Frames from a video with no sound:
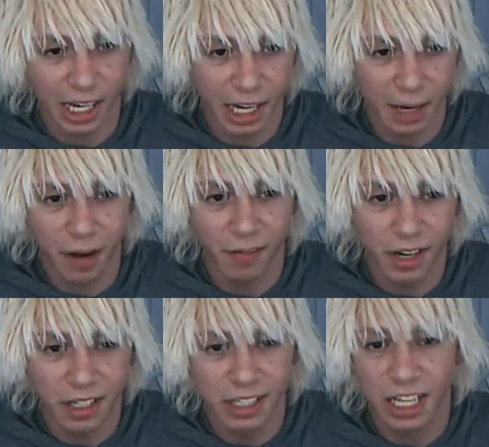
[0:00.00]
in my
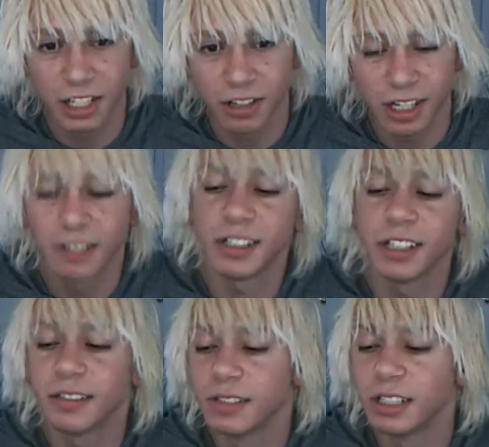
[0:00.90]
residential
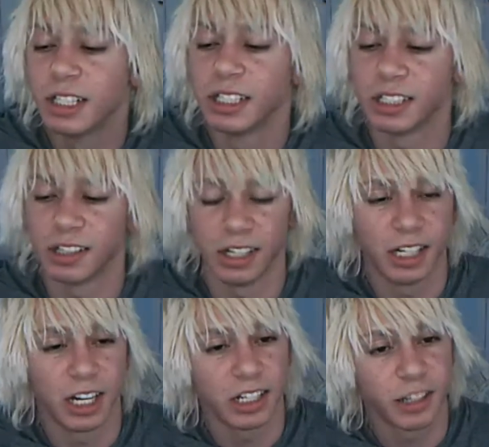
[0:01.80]
area. So
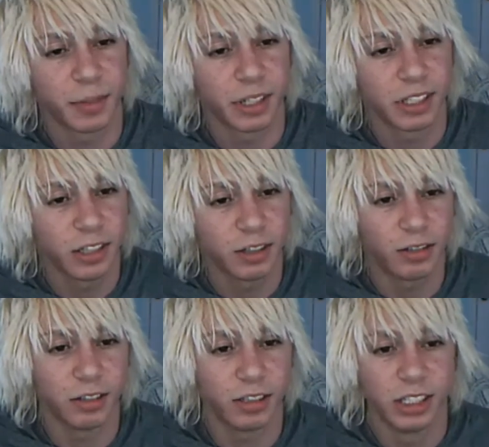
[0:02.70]
he knocks up on the
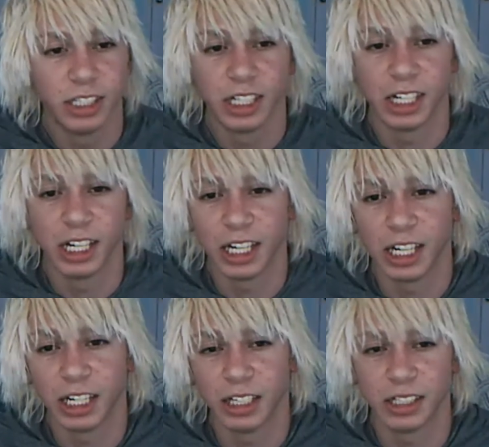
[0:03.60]
door,
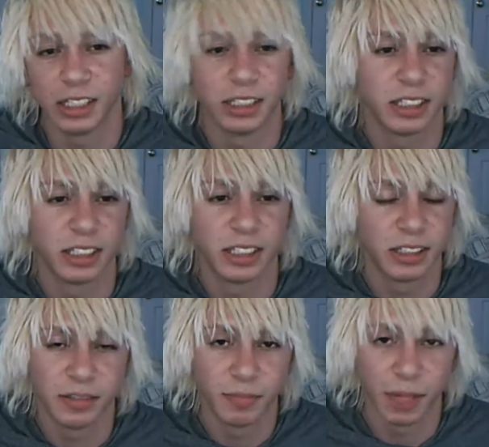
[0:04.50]
and
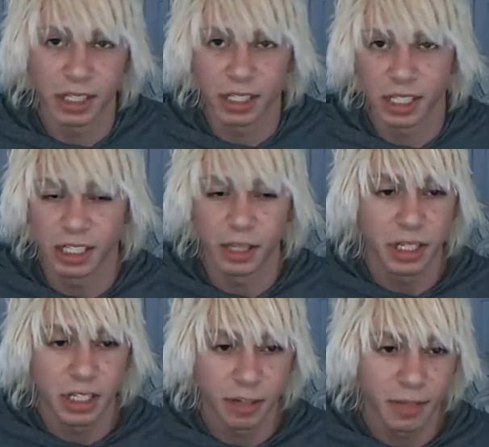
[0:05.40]
basically the
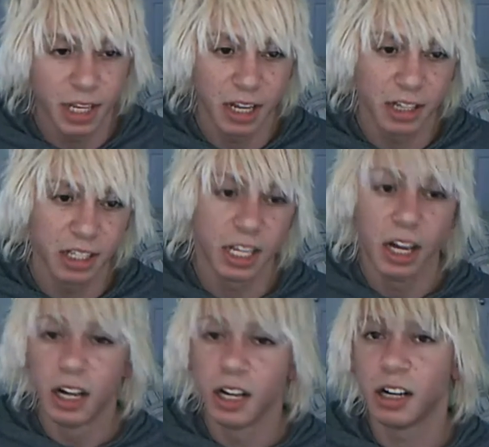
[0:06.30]
bitch comes out and she's like,
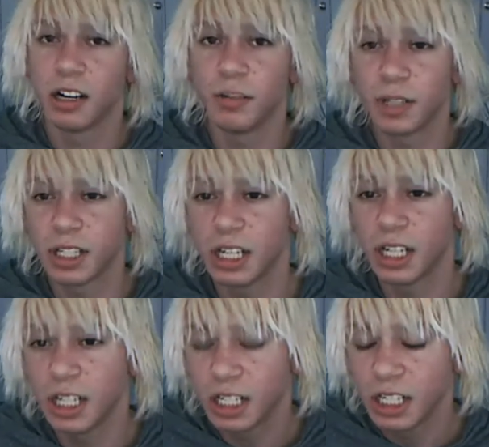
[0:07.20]
oh my
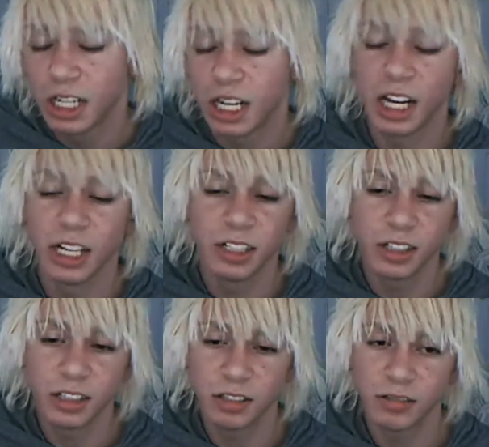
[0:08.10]
God, I
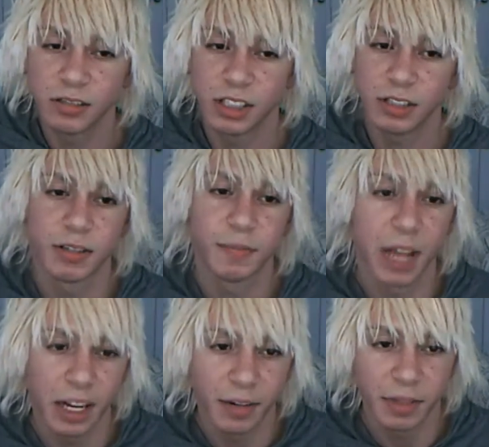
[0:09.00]
know it was
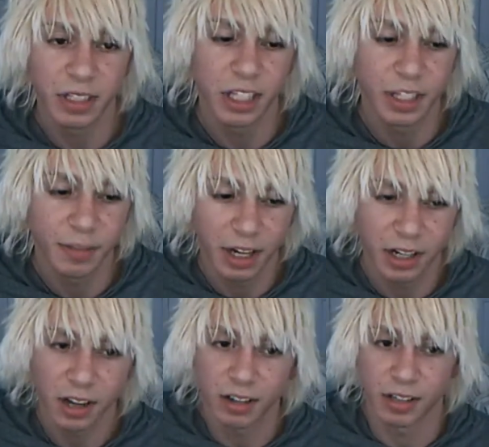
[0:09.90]
bad of me to leave my
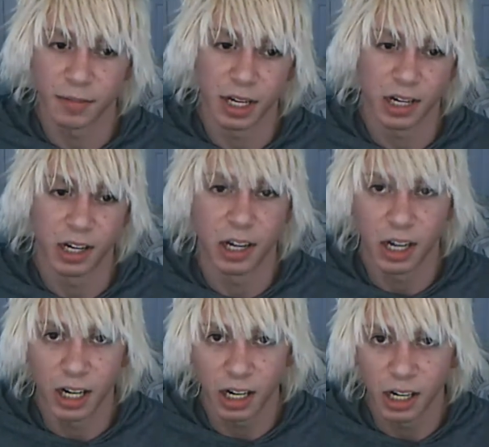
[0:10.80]
dogs in my
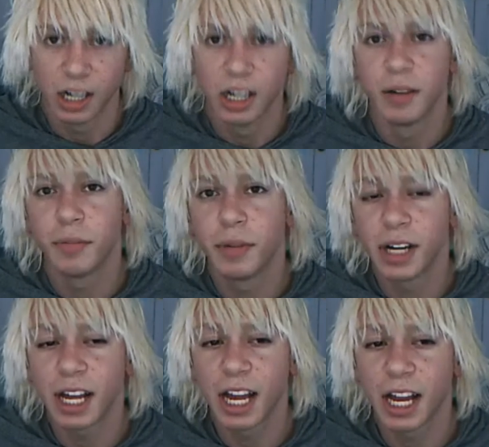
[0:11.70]
car, but
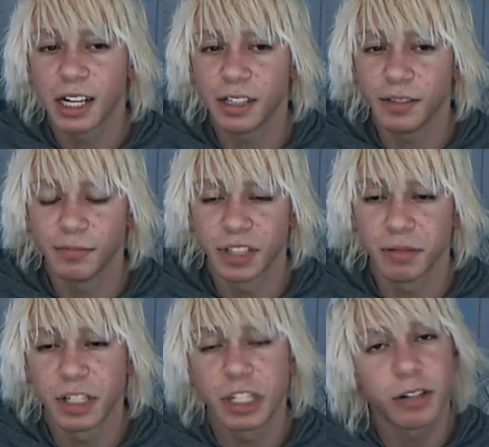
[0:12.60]
I had, she
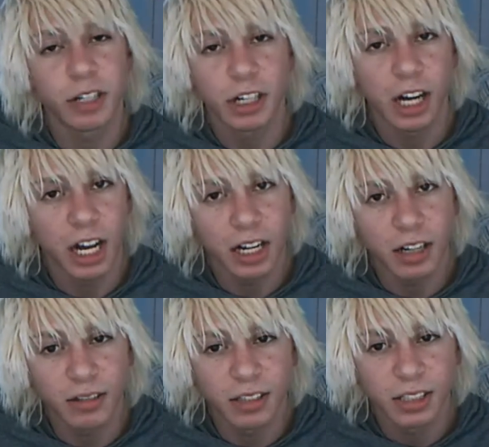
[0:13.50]
was showing her
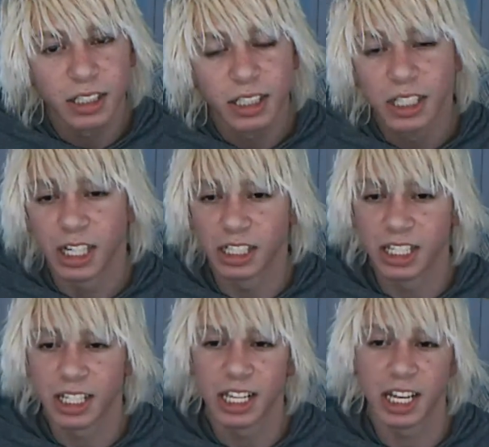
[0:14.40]
house, and
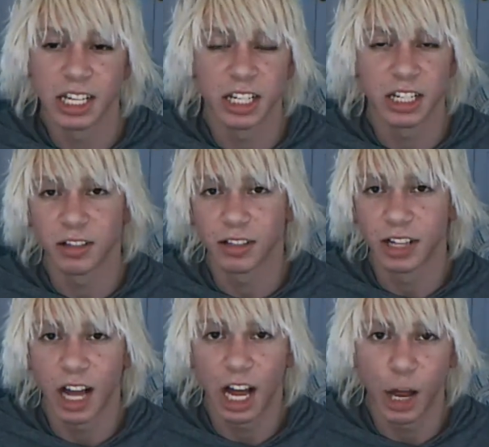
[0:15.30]
she told the
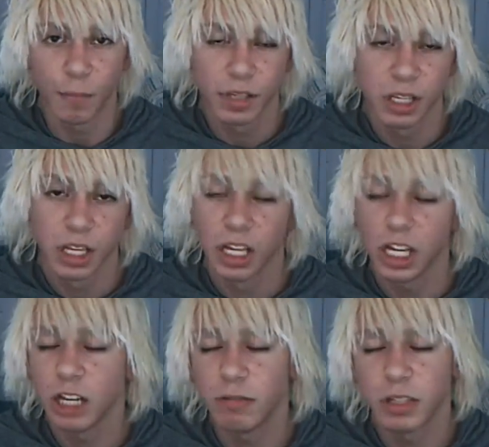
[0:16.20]
cops,
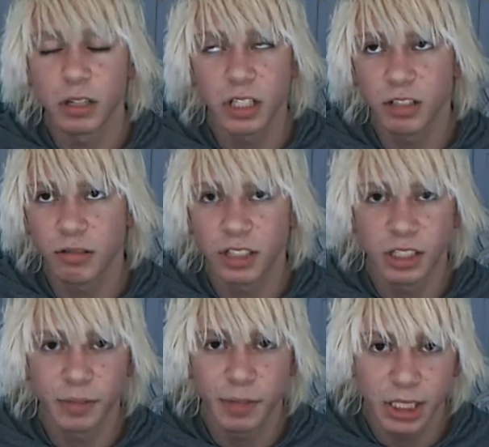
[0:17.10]
it was only
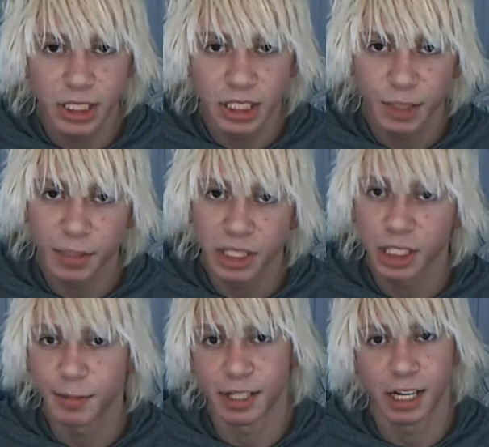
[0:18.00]
20 minutes, bitch,
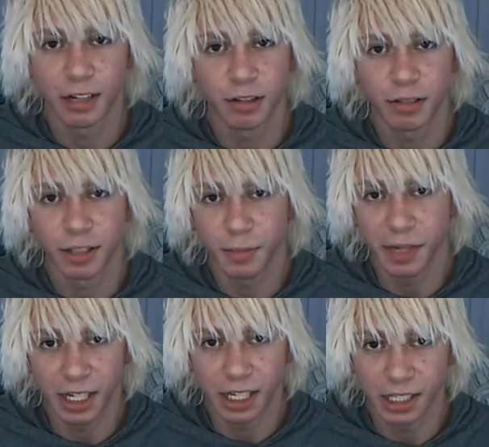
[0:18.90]
it was not no 20
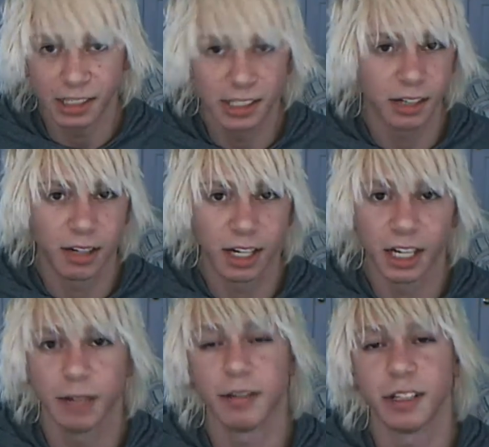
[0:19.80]
minutes,
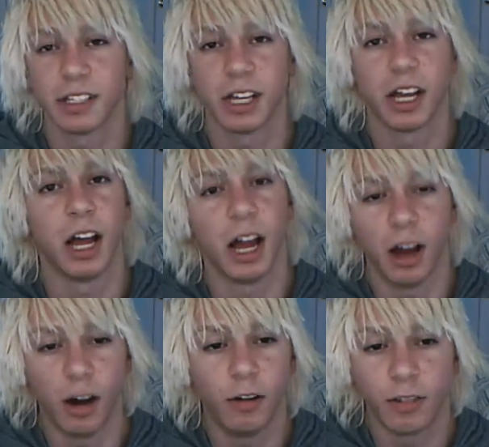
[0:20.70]
okay, it was
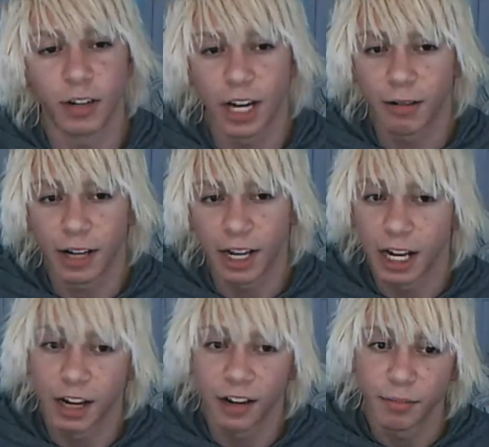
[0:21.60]
over an hour and a
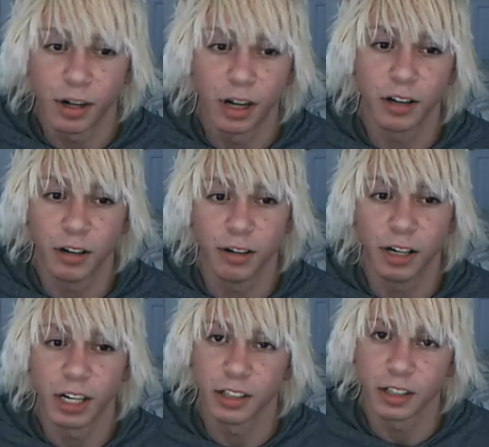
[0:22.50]
half,
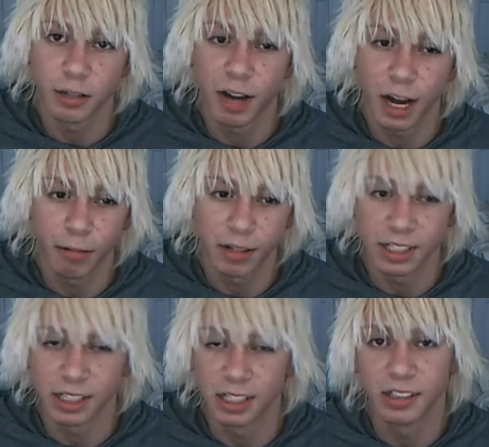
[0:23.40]
going on to 2 hours
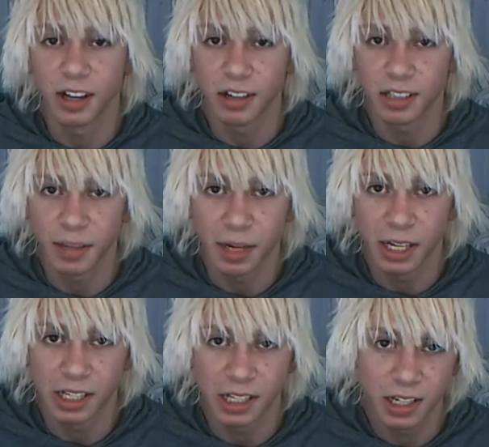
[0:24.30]
of these dogs had
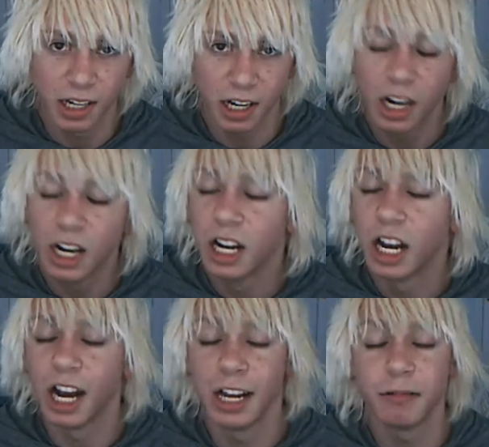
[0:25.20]
been in this car,
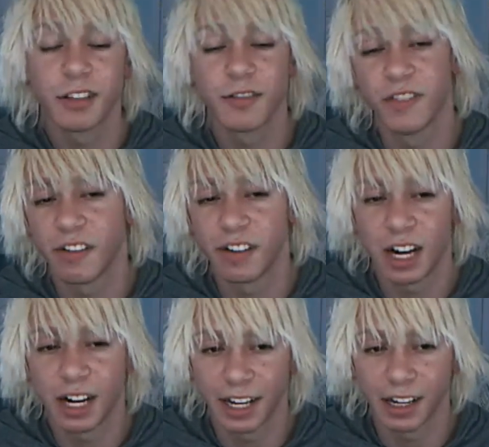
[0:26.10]
and it was very
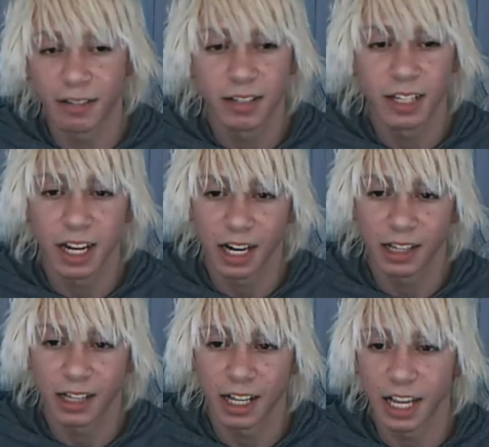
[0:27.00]
hot out, it was hot
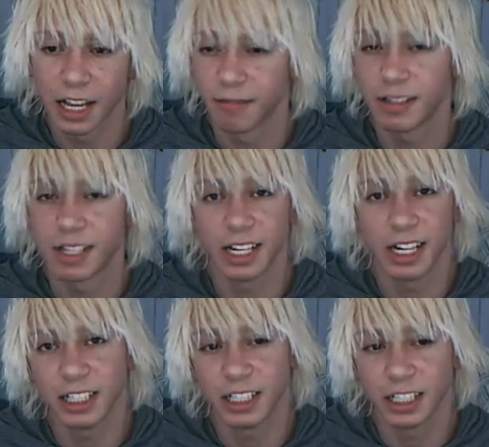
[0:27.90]
out that day, it was like
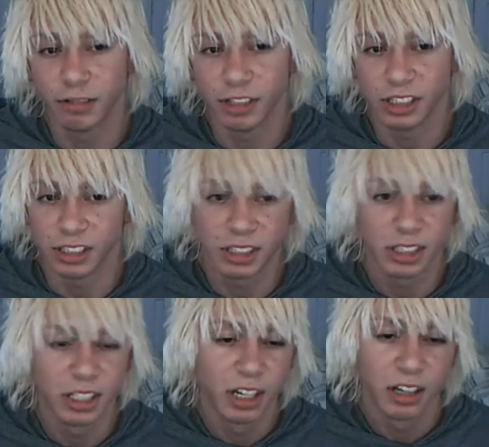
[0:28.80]
90 degrees.
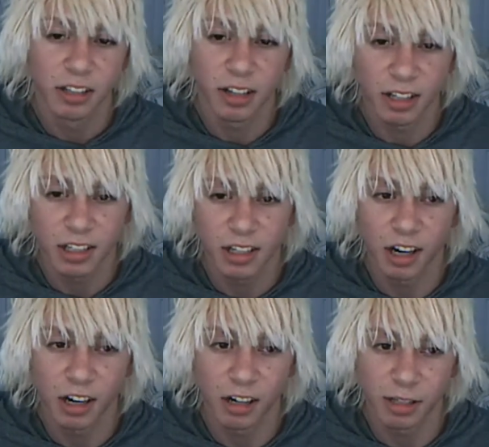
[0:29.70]
So these
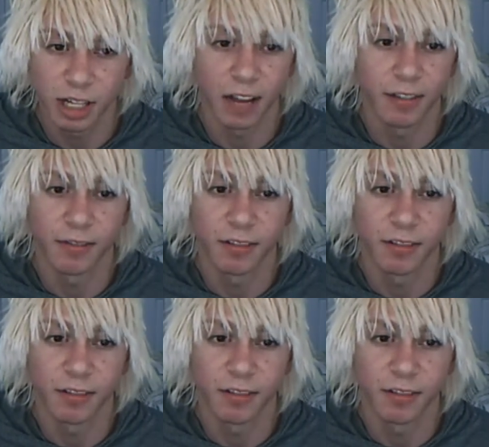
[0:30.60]
dogs were like